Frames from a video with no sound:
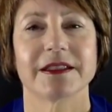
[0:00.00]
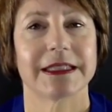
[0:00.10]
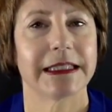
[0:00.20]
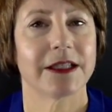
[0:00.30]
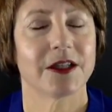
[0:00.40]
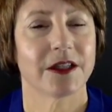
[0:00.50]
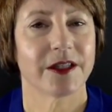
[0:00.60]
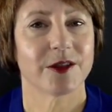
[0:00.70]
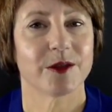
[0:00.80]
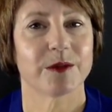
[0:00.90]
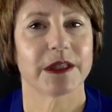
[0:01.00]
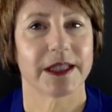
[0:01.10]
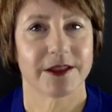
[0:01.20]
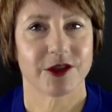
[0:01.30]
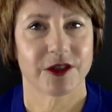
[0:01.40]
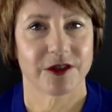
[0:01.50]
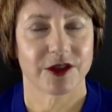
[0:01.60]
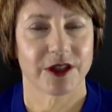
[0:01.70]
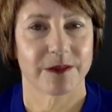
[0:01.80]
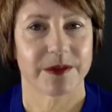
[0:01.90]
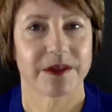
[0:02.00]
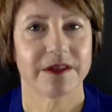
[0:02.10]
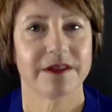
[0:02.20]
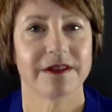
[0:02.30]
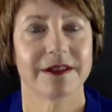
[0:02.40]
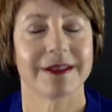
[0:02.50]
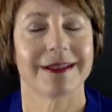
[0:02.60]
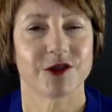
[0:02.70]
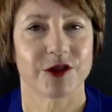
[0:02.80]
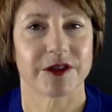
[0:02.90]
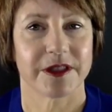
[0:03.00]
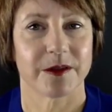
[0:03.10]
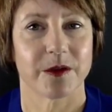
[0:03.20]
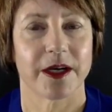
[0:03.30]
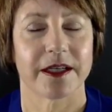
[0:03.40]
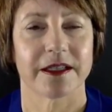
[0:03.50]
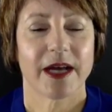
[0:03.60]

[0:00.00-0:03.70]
Declutter relationships. This is an interesting one.